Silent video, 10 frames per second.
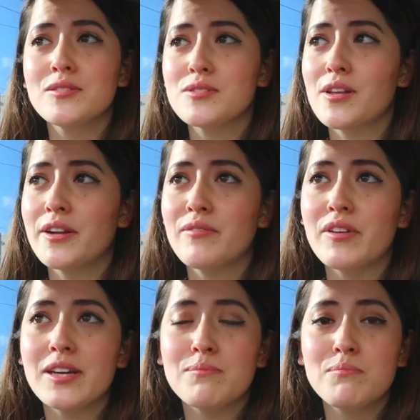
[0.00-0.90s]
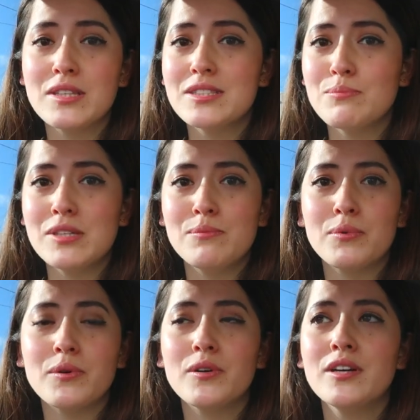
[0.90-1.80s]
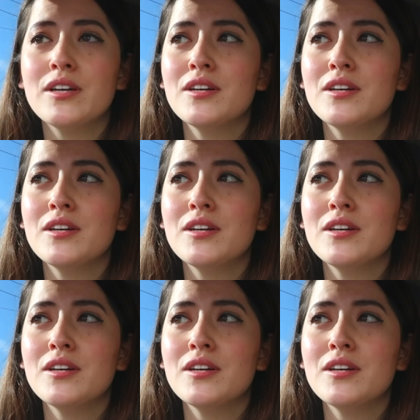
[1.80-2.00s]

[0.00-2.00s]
There's a lot of like busy people.